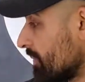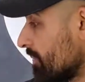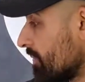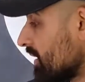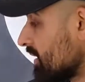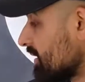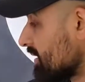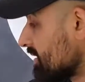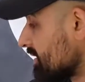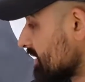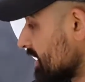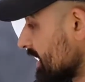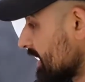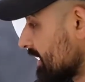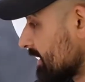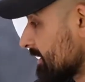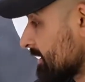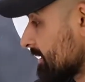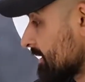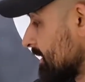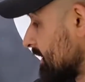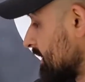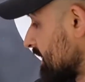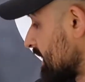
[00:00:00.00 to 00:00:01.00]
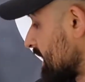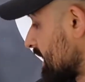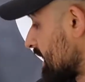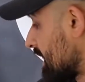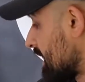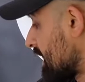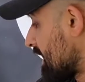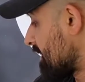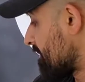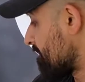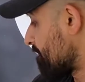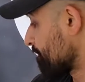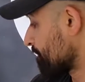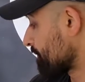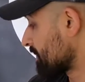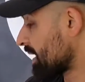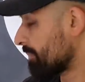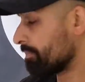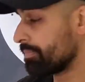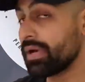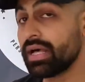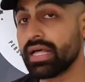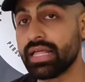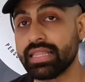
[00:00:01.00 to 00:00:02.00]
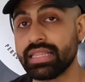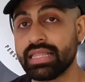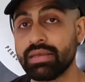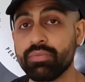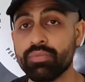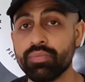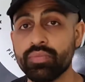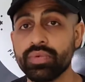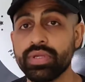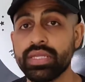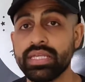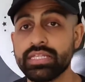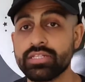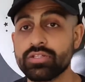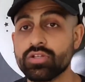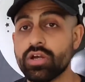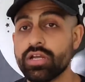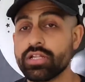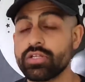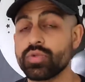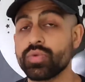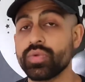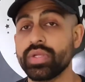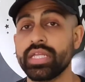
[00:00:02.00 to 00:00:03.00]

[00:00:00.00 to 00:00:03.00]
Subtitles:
month 6. But then we started to